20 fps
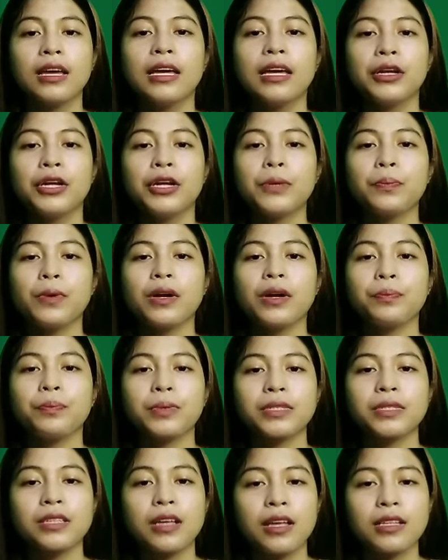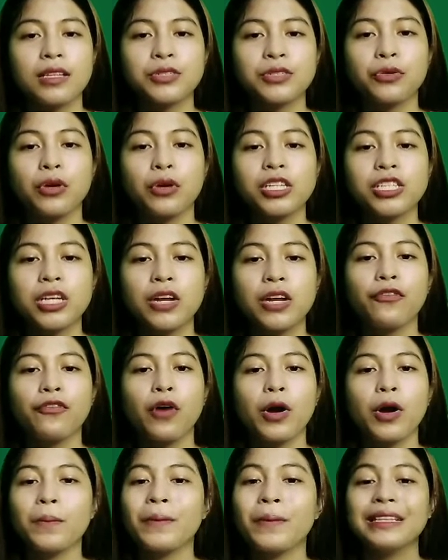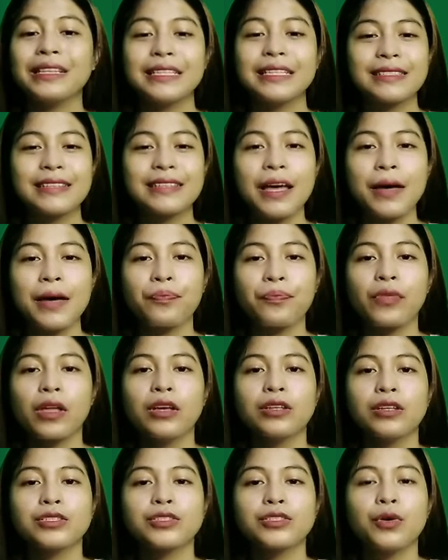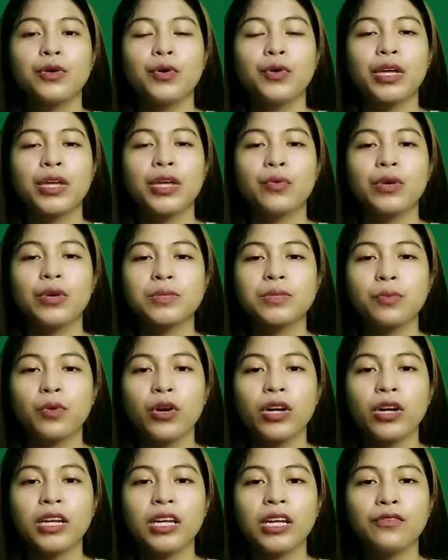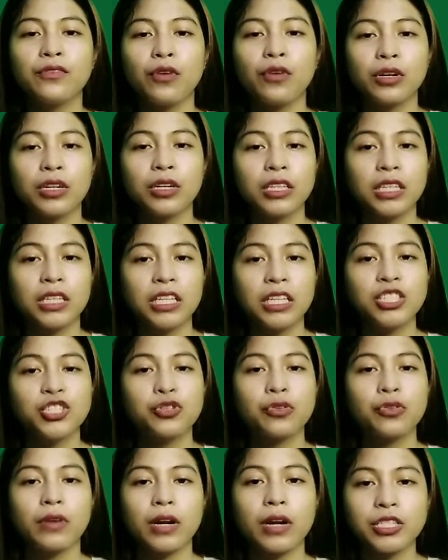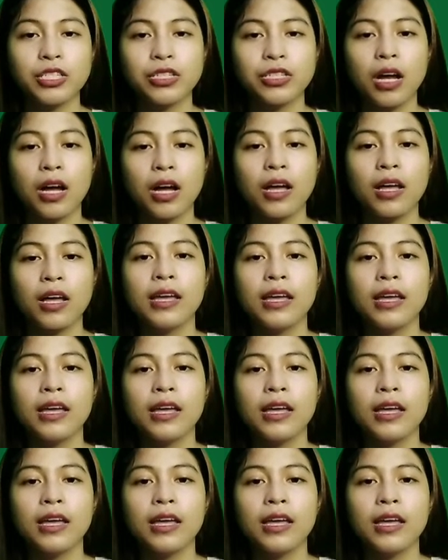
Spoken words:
He represents Russian formalism. So, he was born in Voronezh, Russia.